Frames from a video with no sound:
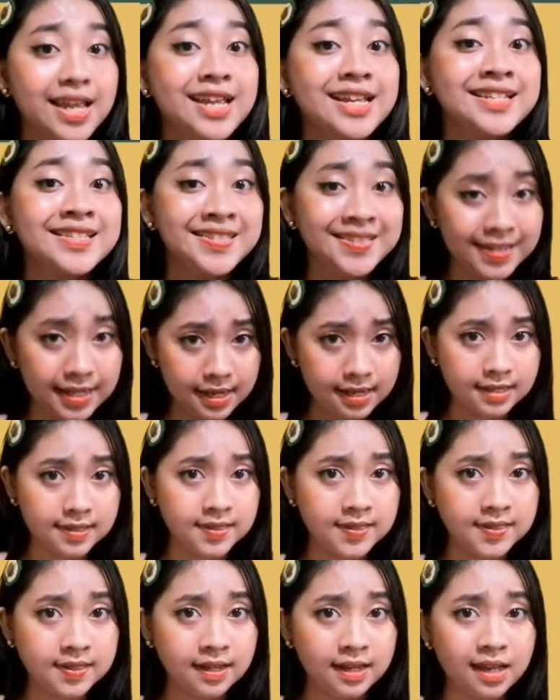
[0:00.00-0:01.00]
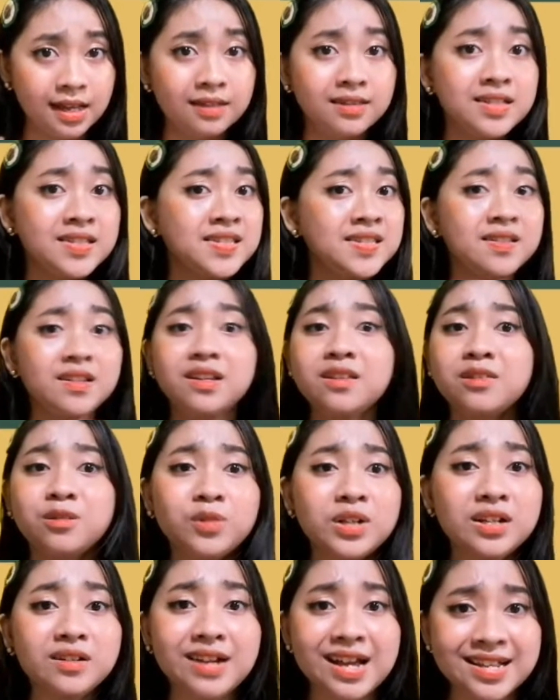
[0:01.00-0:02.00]
since the
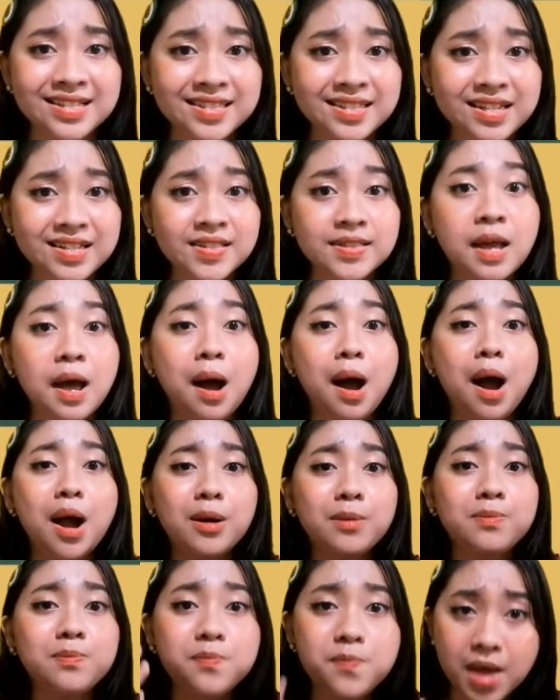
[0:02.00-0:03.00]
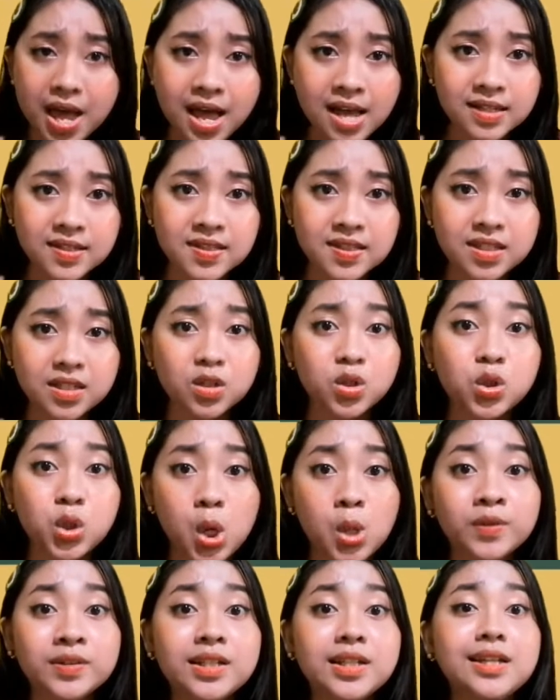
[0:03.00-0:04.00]
C3 grasses are best
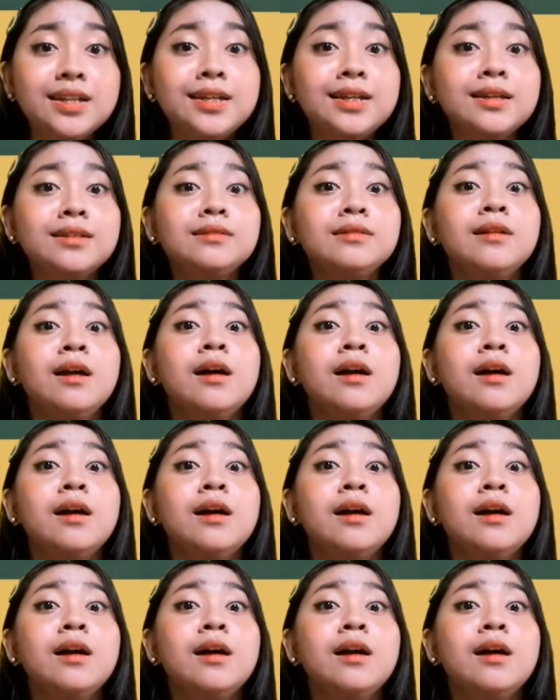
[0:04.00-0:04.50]
grown in